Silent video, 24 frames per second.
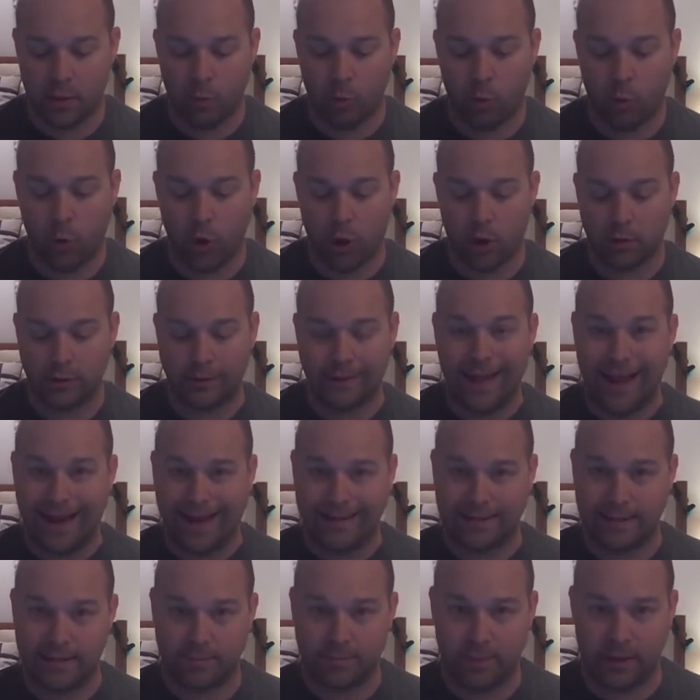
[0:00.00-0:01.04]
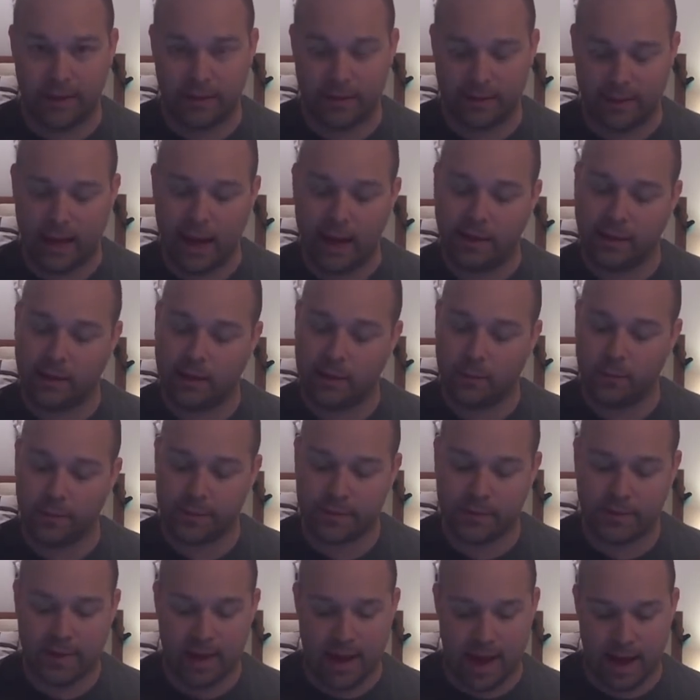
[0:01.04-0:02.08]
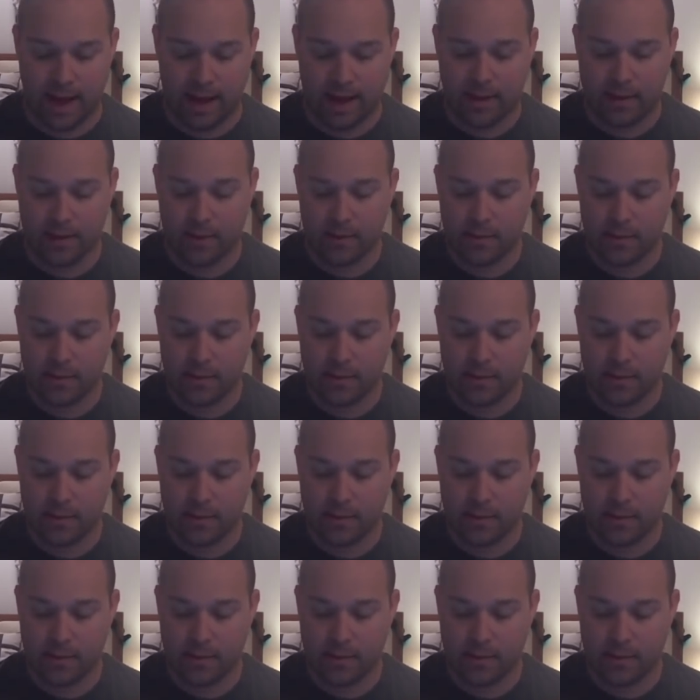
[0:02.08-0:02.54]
were light, because light equals day.